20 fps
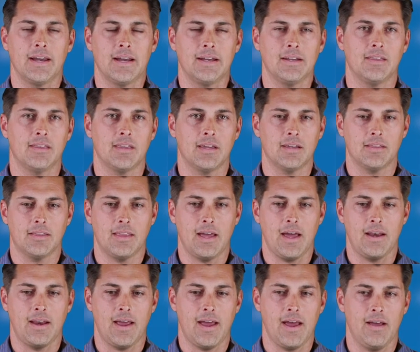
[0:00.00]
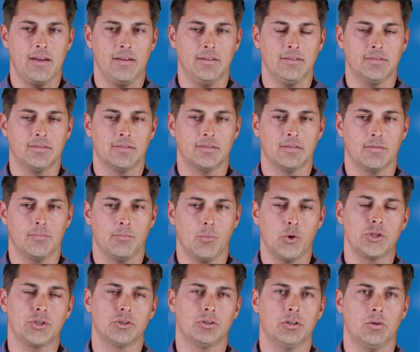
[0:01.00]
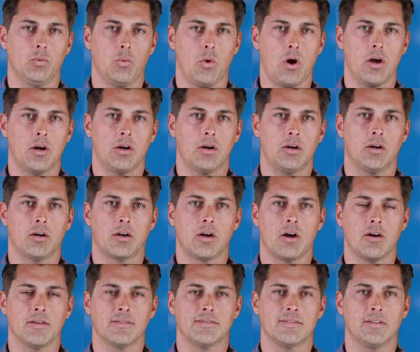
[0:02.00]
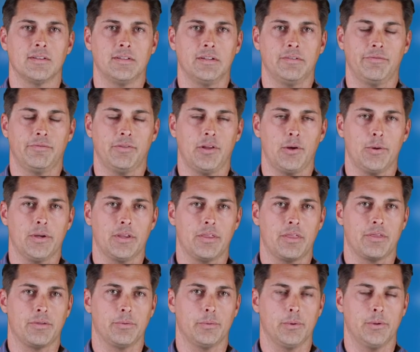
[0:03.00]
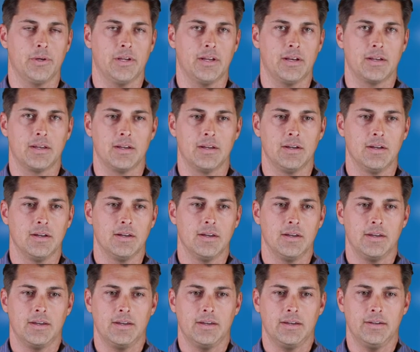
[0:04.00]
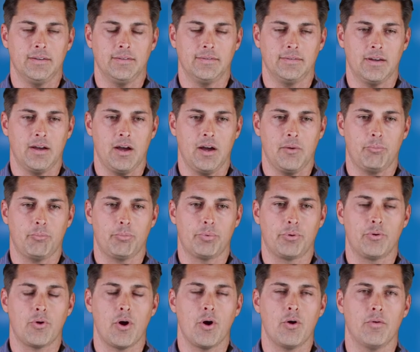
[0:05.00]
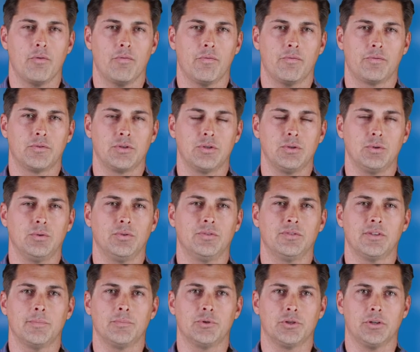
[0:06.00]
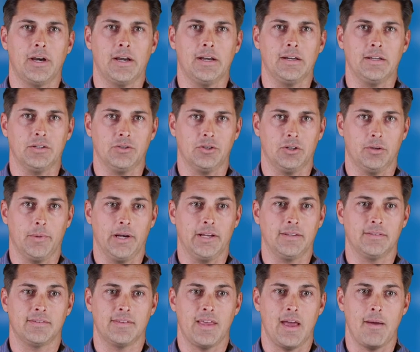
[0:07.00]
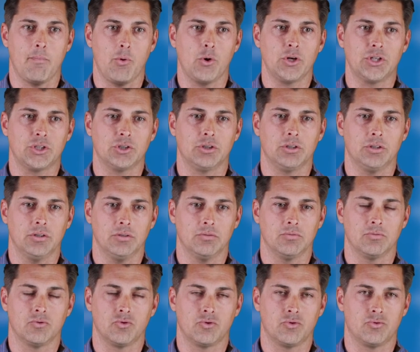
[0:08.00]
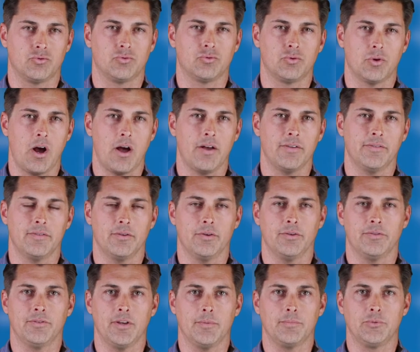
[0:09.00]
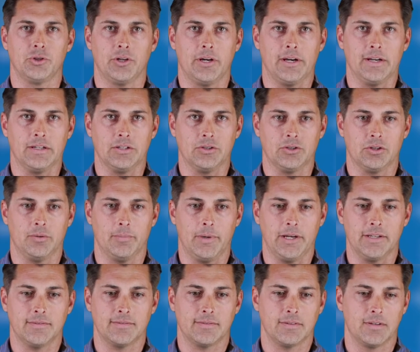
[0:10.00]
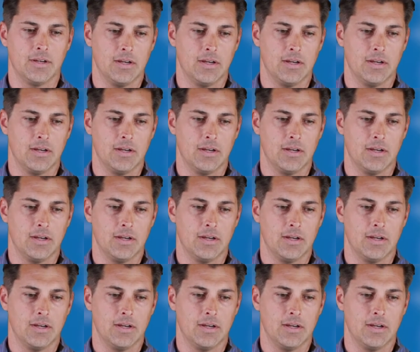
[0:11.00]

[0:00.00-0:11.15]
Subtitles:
Anything that has moisture or water constantly flowing through it is prone to subterranean termites. That moisture draws those subterranean termites.